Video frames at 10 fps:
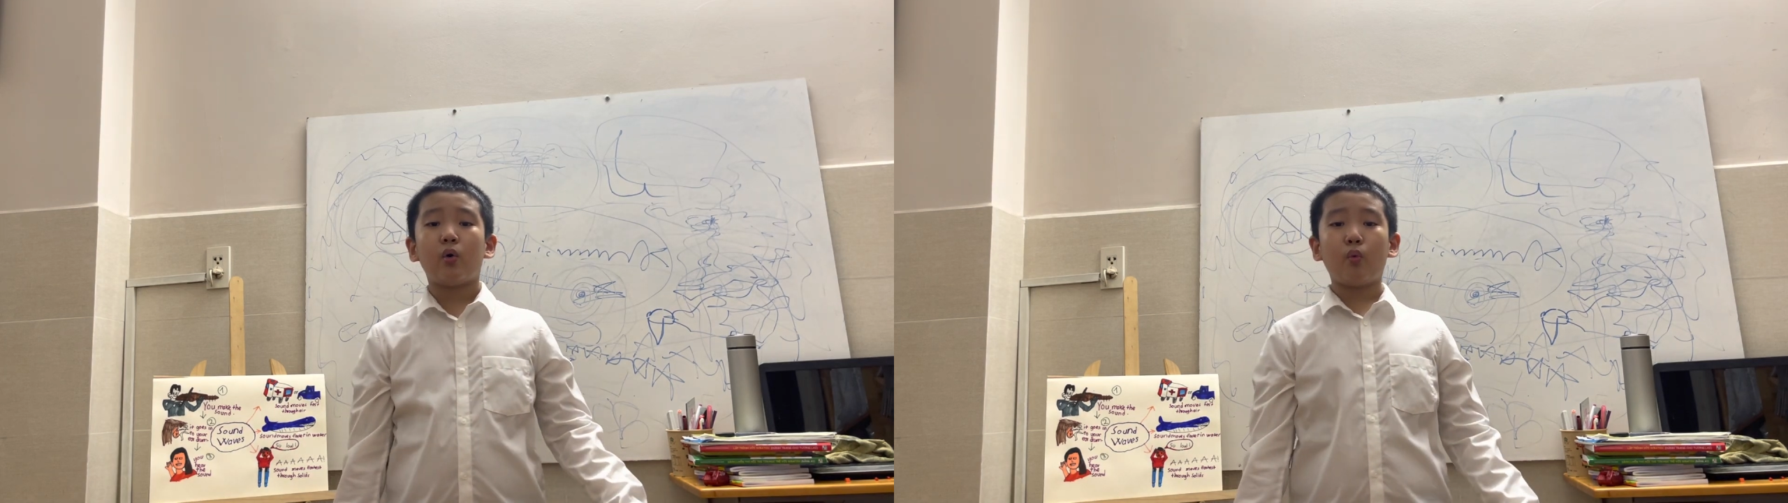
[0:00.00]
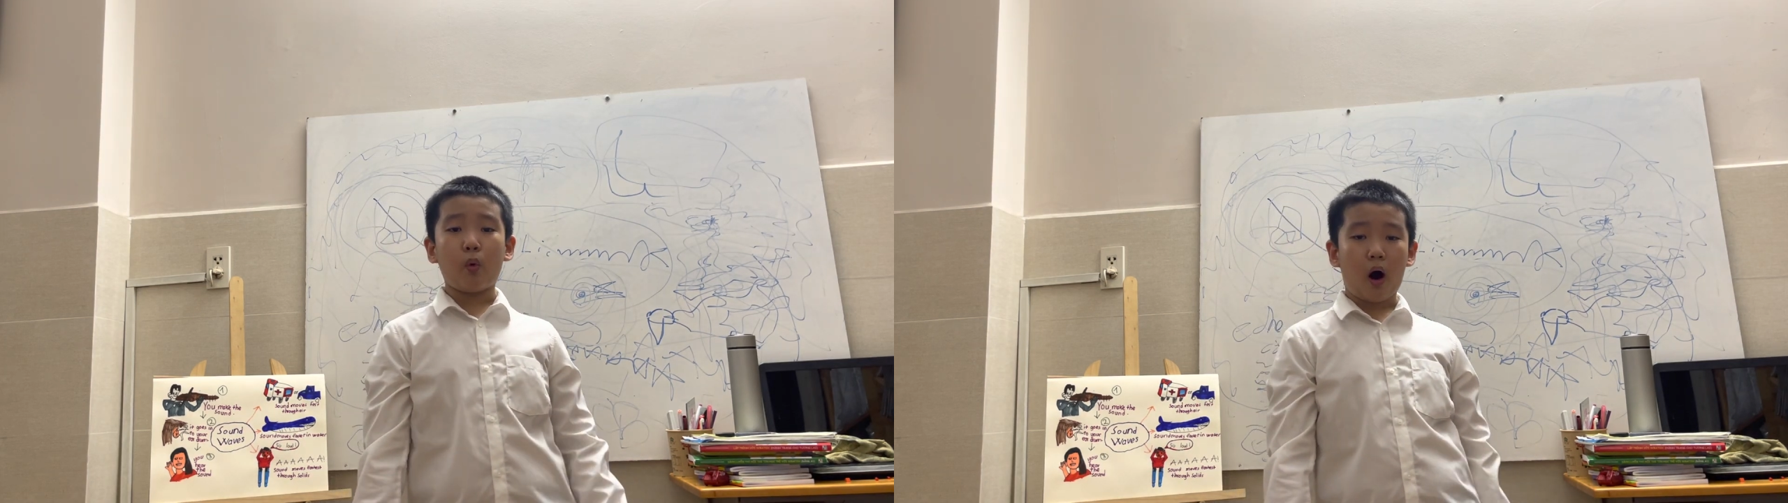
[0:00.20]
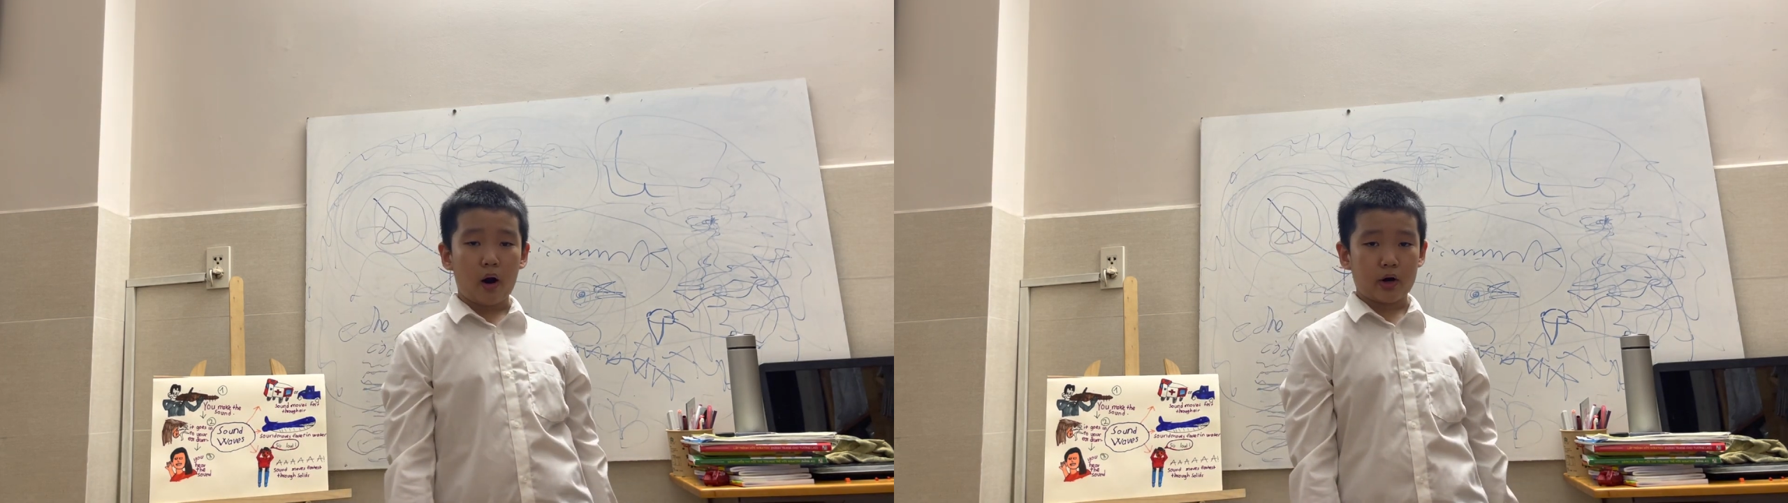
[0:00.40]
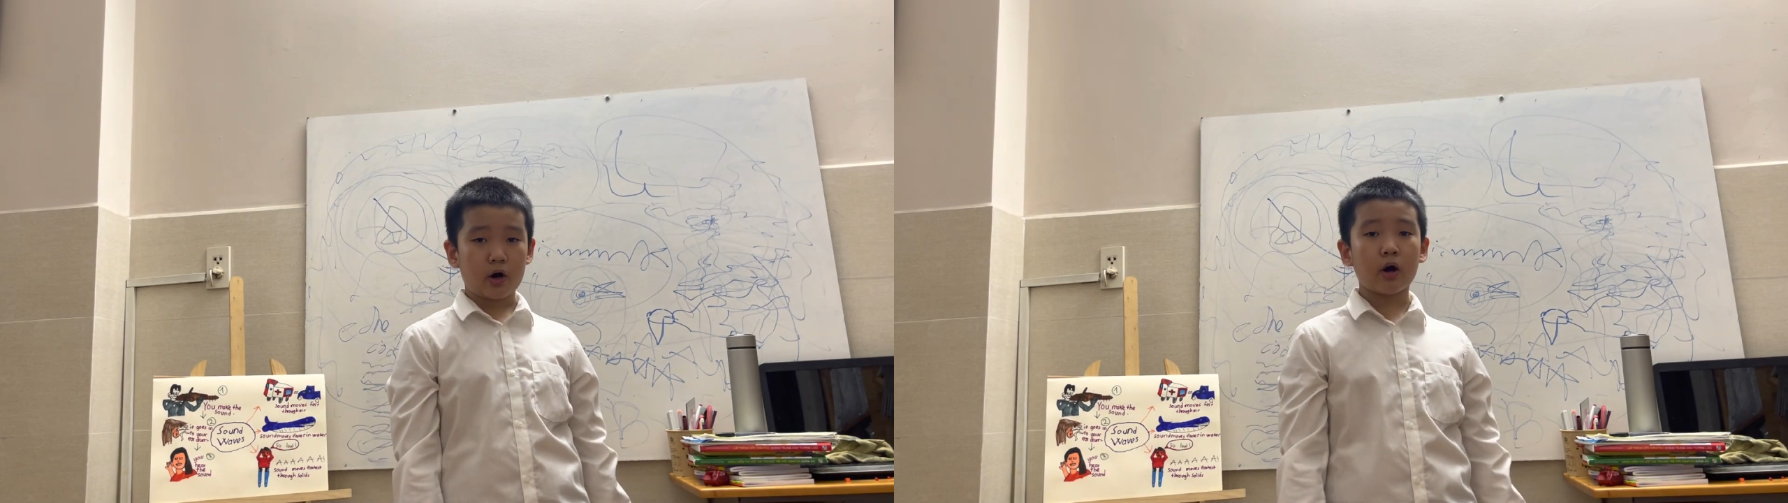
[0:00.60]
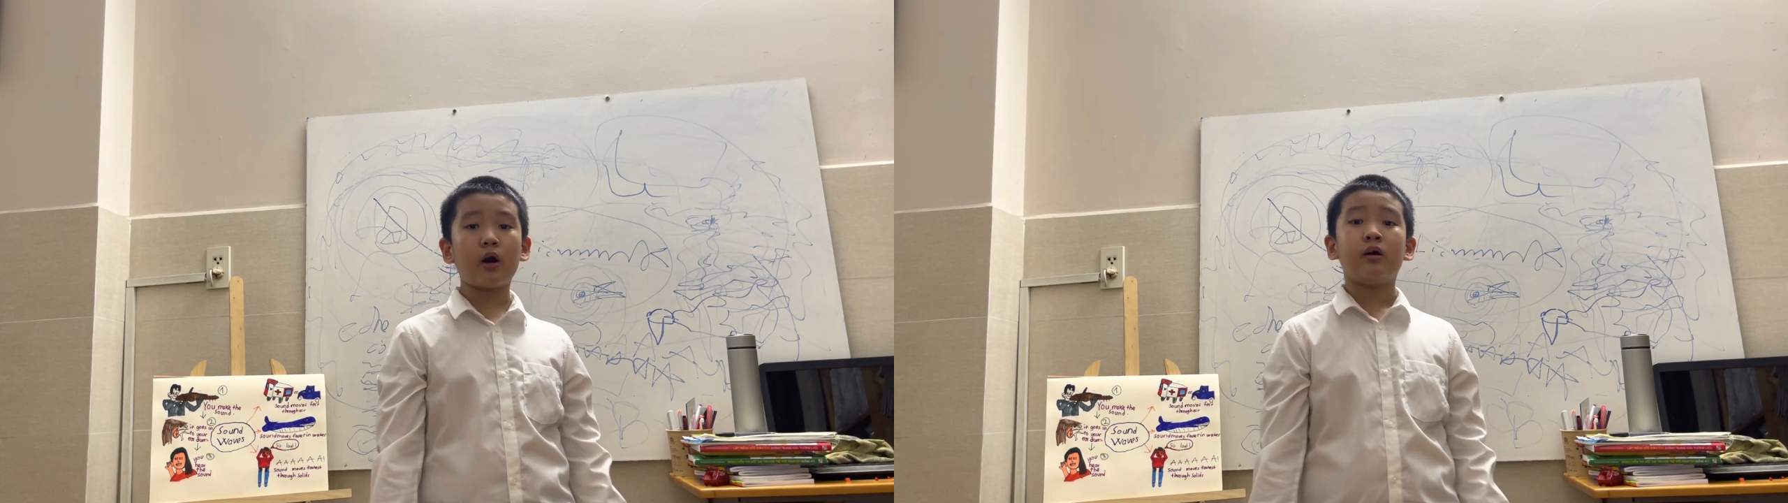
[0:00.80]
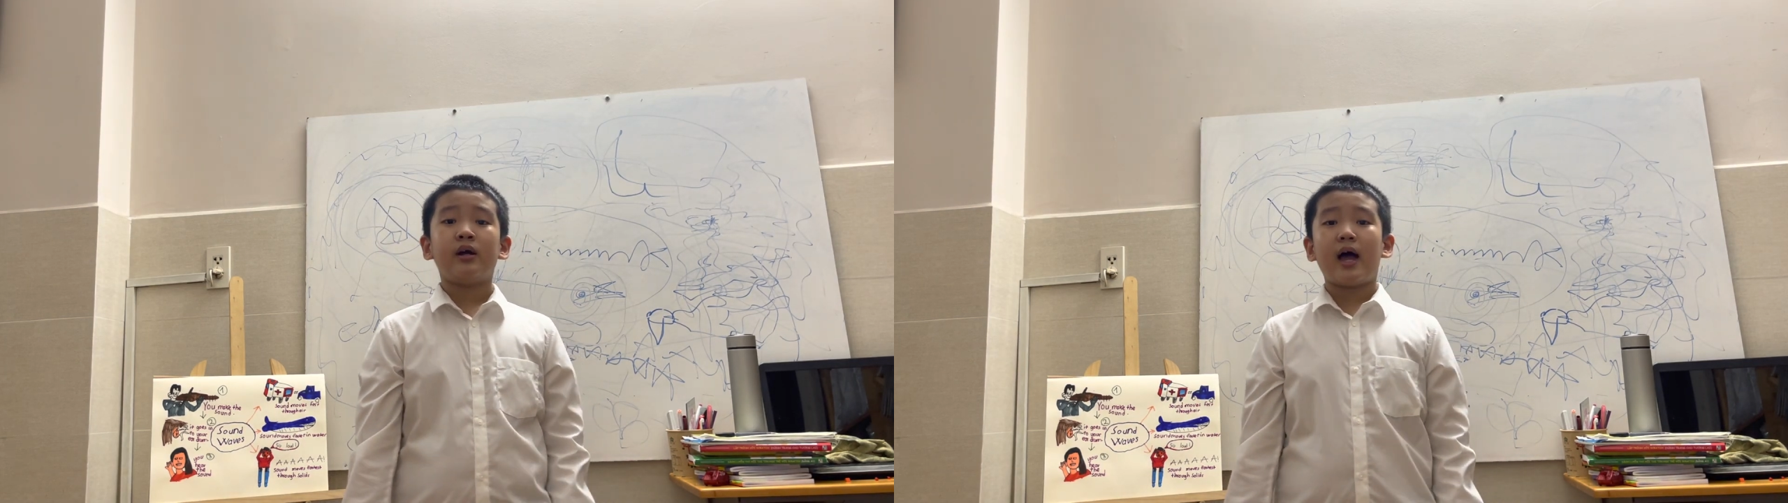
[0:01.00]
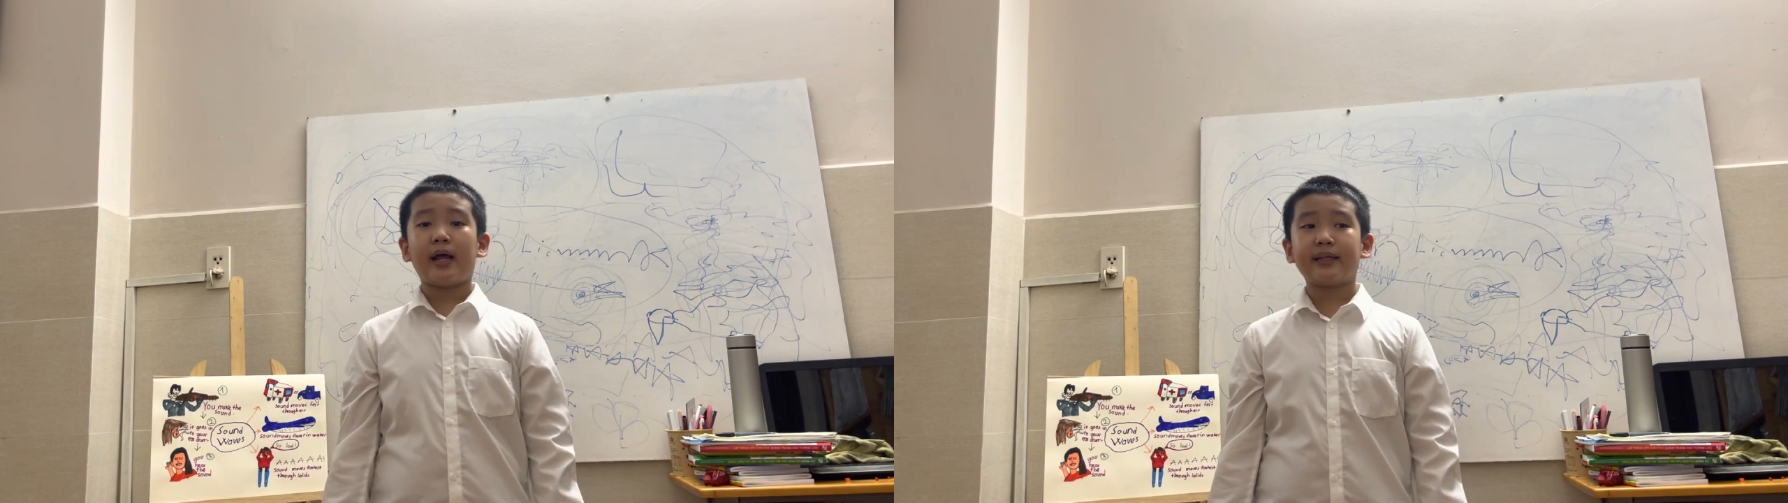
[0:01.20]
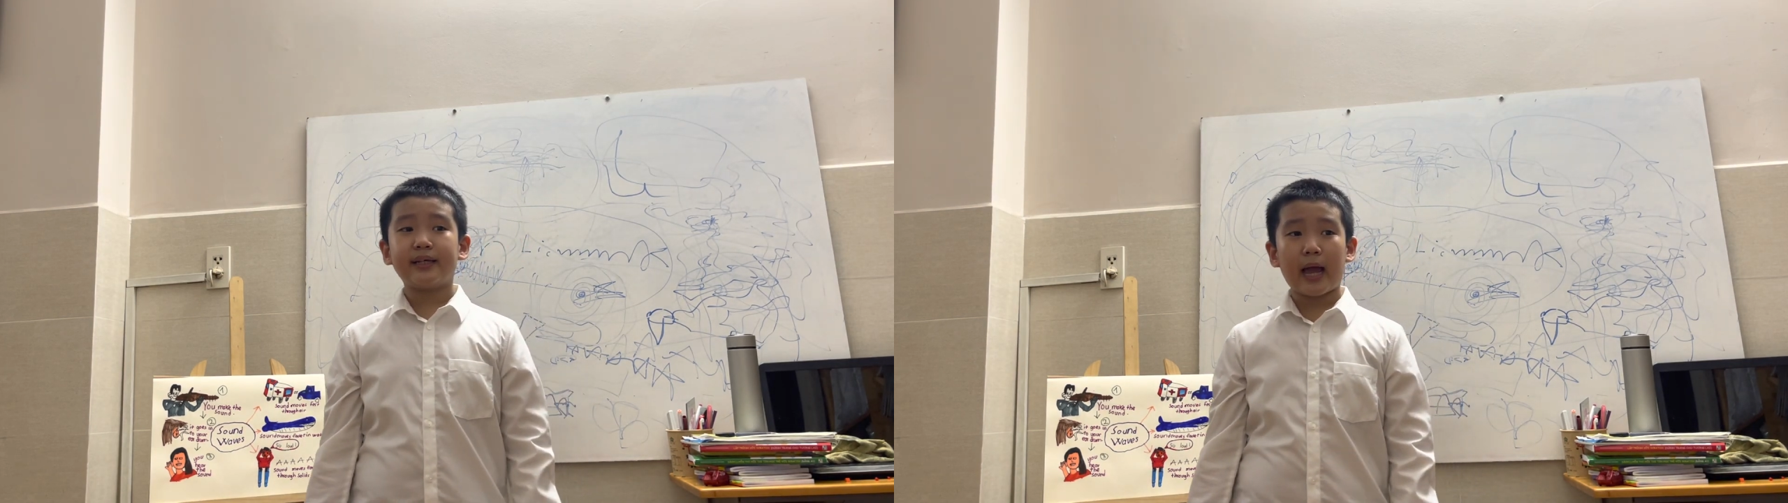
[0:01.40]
water, and